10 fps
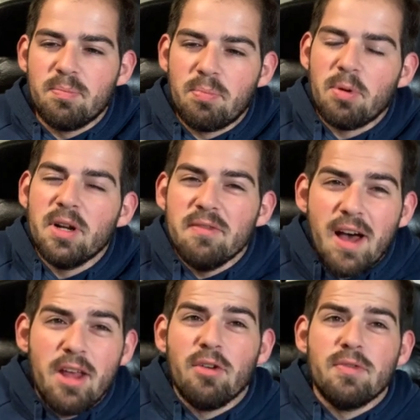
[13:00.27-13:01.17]
pretty
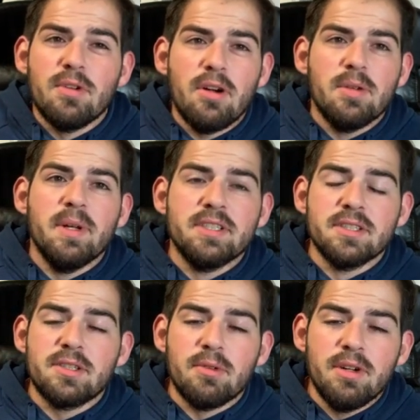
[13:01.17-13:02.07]
vital for Dark Dimensions
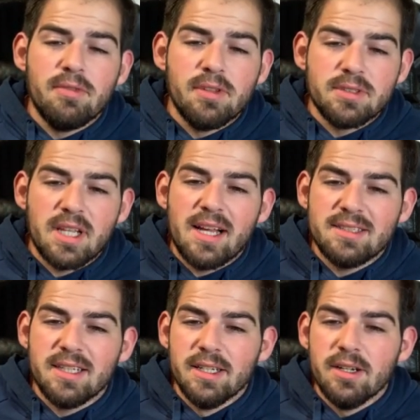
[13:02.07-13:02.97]
3 for those last
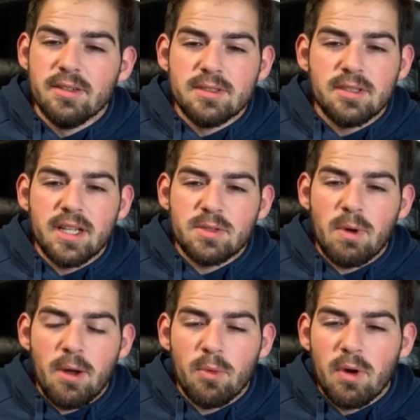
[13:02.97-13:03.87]
city nodes, so that's why
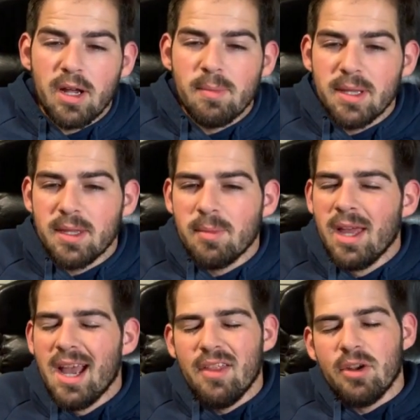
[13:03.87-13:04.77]
I would recommend them.
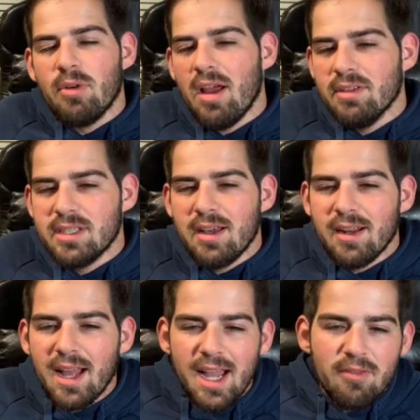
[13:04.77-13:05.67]
And then Graviton,
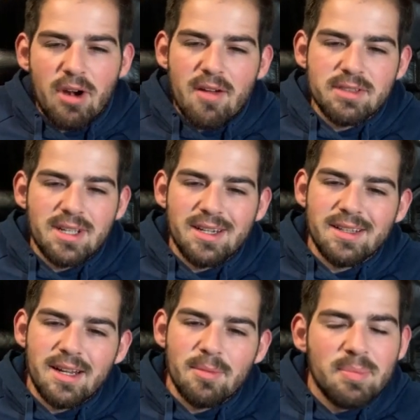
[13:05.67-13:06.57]
I have Graviton in
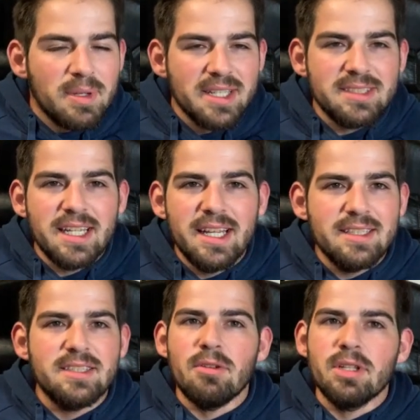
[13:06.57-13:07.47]
there because it's
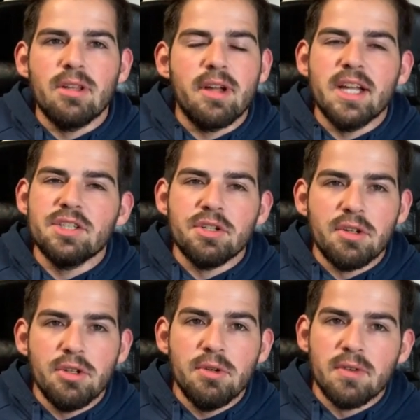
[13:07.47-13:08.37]
the only location
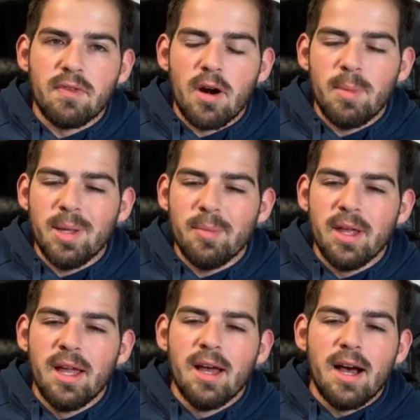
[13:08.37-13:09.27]
you can farm him.
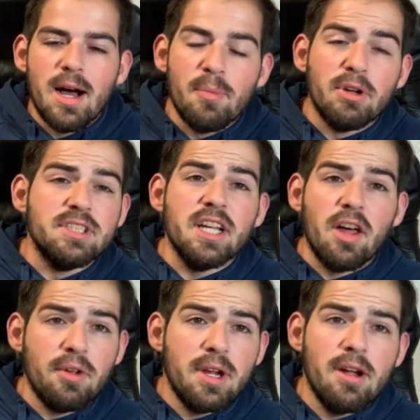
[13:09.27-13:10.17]
There's the
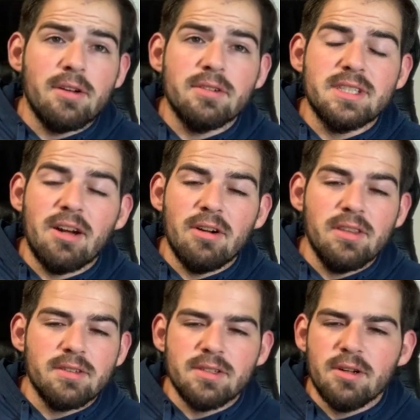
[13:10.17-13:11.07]
other characters that are in
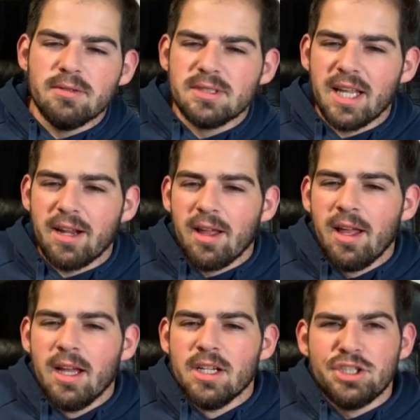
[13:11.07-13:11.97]
those nodes, like
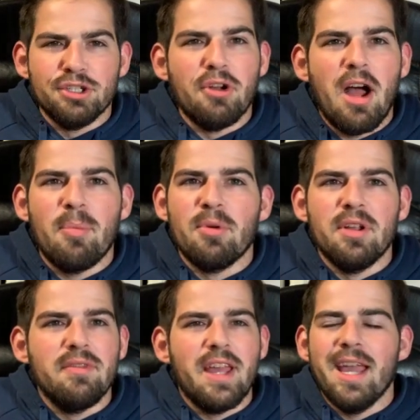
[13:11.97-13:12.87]
Shield
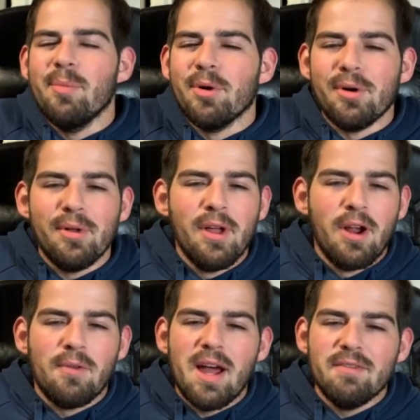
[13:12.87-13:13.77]
Operative, Cable,
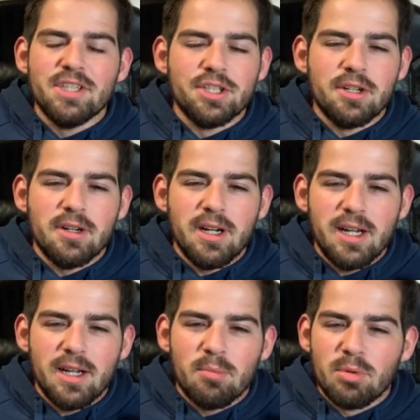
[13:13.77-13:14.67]

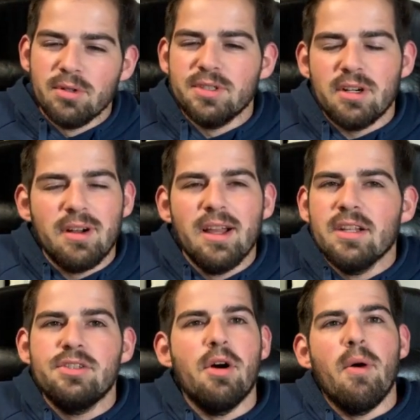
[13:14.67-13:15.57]
Ravager, Bruiser.
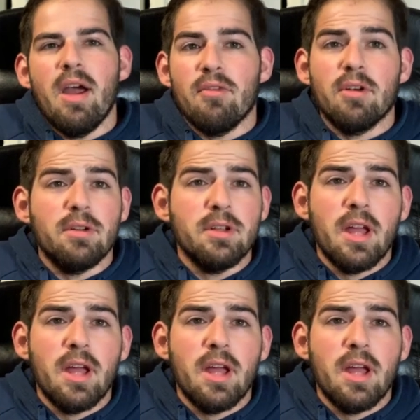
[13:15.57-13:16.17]
Don't ever